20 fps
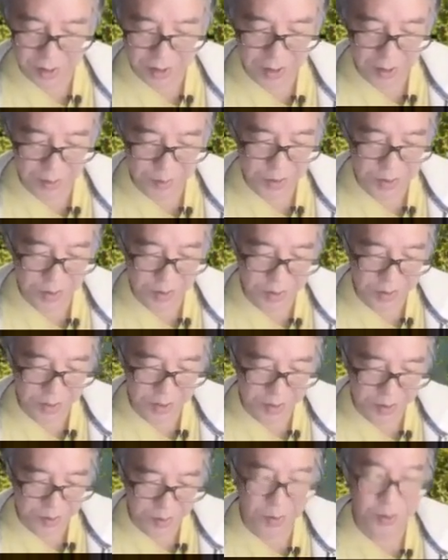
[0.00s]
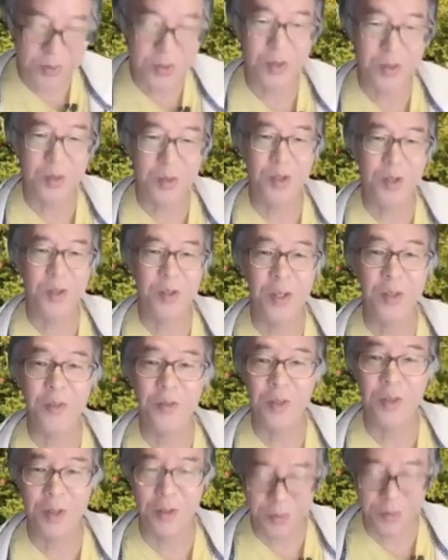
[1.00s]
I'm sure that most of you, if
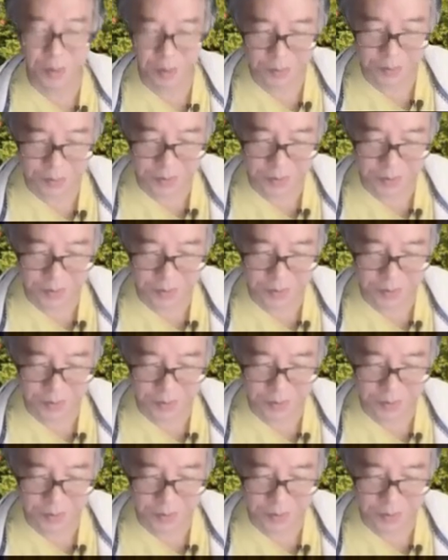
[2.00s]
you are from